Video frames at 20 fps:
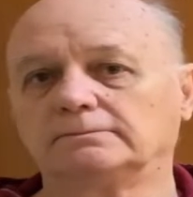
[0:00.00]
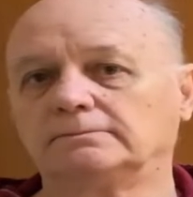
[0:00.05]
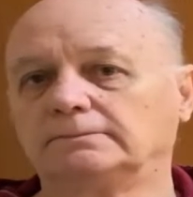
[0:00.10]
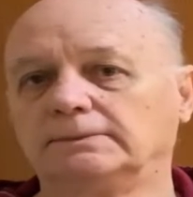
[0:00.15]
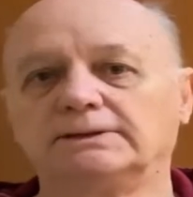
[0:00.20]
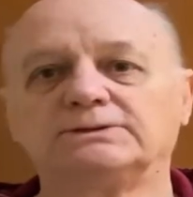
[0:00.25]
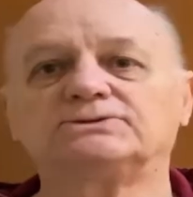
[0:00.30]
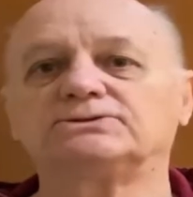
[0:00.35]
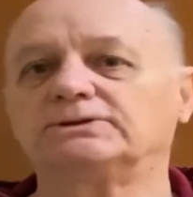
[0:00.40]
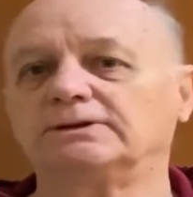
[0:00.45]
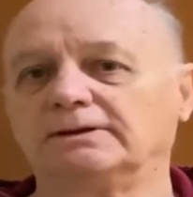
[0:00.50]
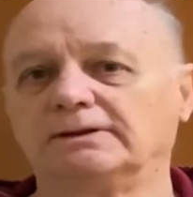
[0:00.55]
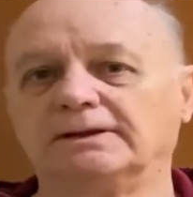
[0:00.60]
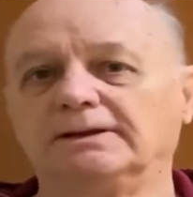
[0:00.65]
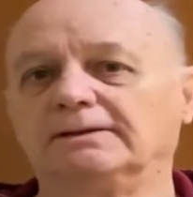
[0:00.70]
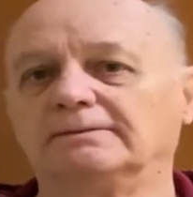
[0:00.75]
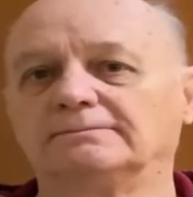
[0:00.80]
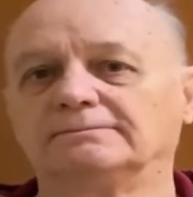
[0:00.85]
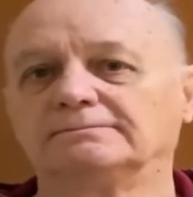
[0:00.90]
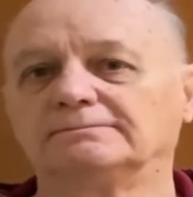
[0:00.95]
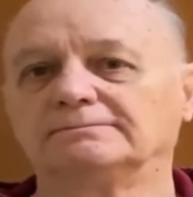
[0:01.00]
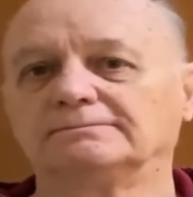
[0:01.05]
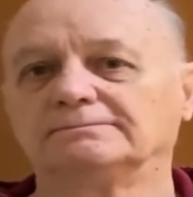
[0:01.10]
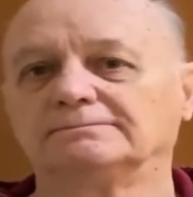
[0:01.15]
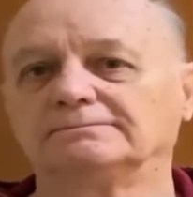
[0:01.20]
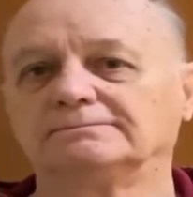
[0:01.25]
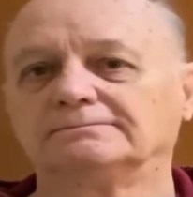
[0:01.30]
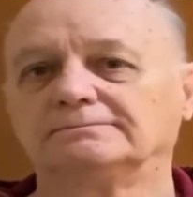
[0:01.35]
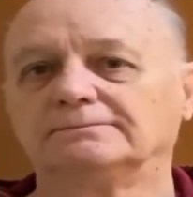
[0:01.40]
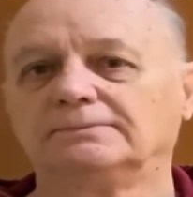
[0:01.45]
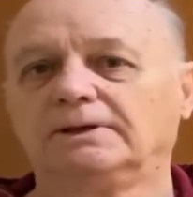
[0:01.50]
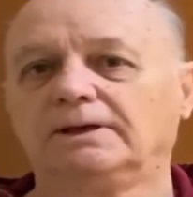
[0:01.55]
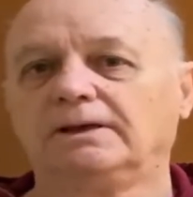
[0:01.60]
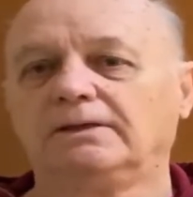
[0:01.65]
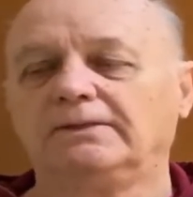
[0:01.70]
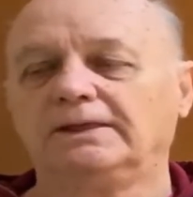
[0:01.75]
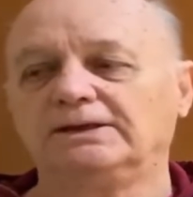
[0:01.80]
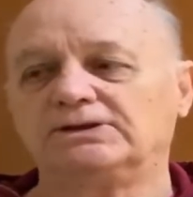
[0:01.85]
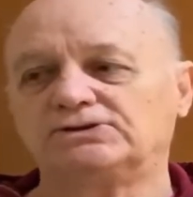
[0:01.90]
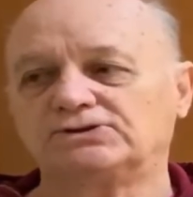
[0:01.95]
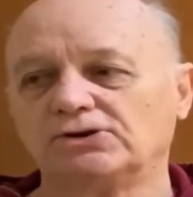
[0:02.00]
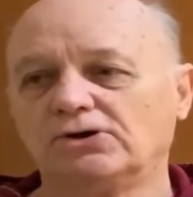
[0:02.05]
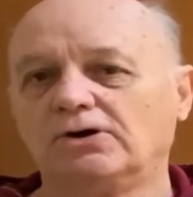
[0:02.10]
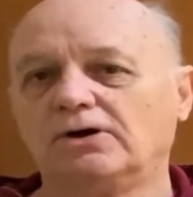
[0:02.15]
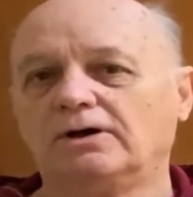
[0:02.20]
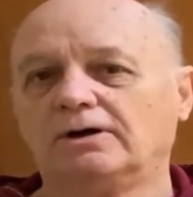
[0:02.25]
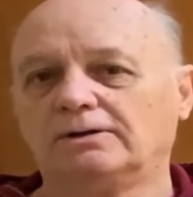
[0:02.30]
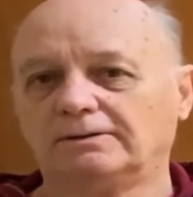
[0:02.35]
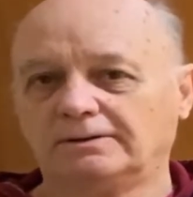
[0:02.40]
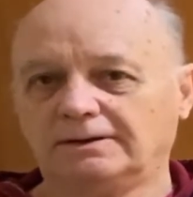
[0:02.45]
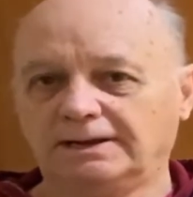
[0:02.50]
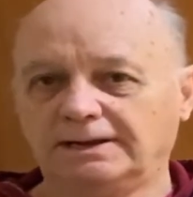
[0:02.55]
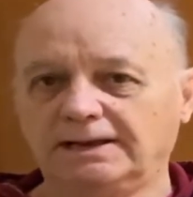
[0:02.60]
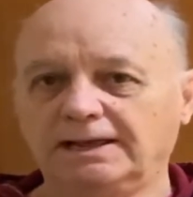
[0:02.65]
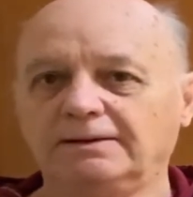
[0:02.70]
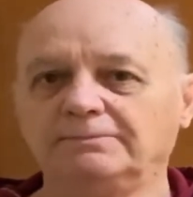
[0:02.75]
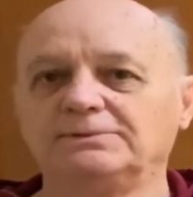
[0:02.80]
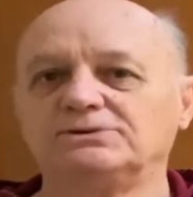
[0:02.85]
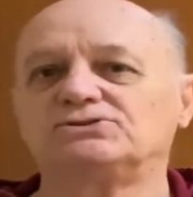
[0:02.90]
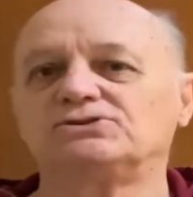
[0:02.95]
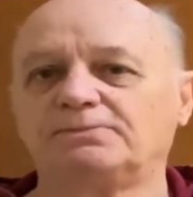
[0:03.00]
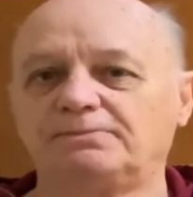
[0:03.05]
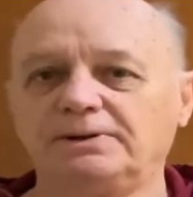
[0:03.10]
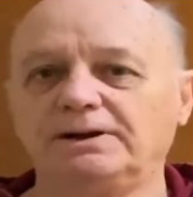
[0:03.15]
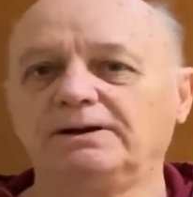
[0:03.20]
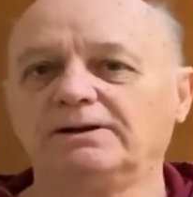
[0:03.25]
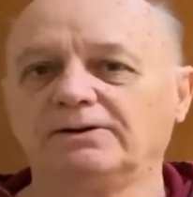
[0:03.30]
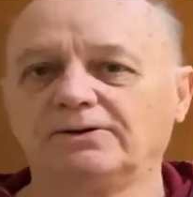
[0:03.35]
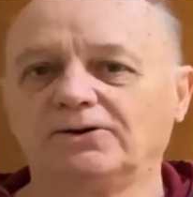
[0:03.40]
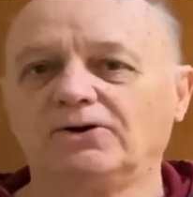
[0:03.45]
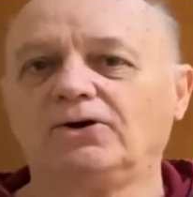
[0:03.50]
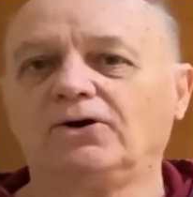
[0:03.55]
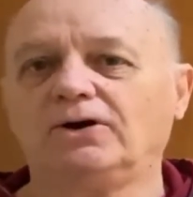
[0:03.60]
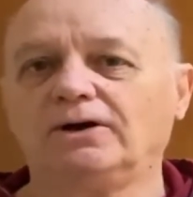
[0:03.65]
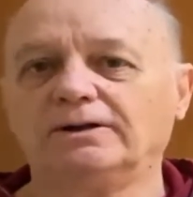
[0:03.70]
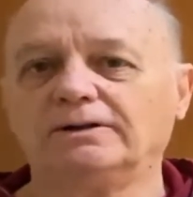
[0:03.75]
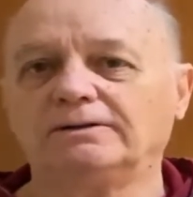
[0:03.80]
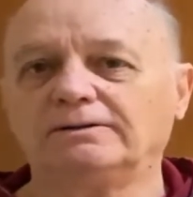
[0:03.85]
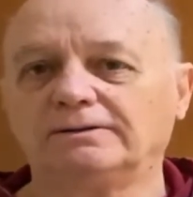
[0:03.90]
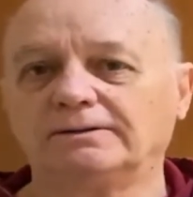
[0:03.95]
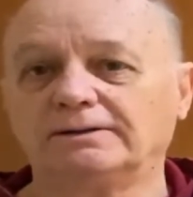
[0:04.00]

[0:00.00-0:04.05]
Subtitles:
instantly. They saw an image appear on